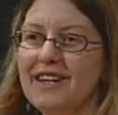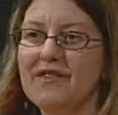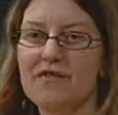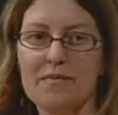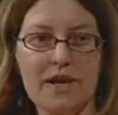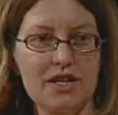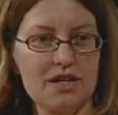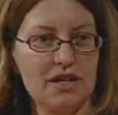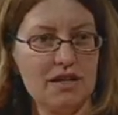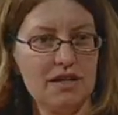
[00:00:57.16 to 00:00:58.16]

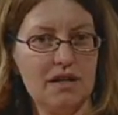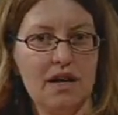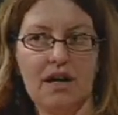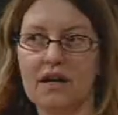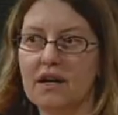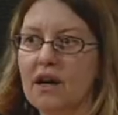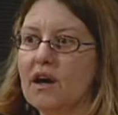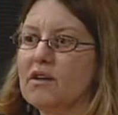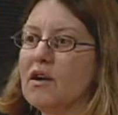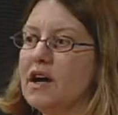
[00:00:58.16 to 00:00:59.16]
information
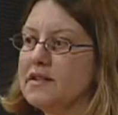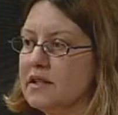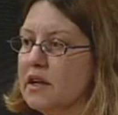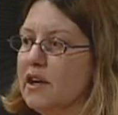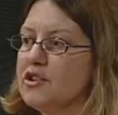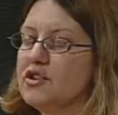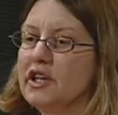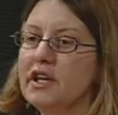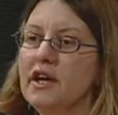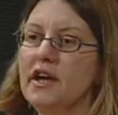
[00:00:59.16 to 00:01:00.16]
across the
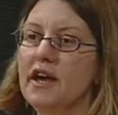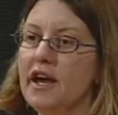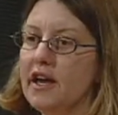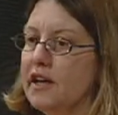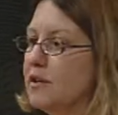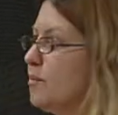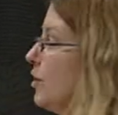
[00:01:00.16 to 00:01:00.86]
country and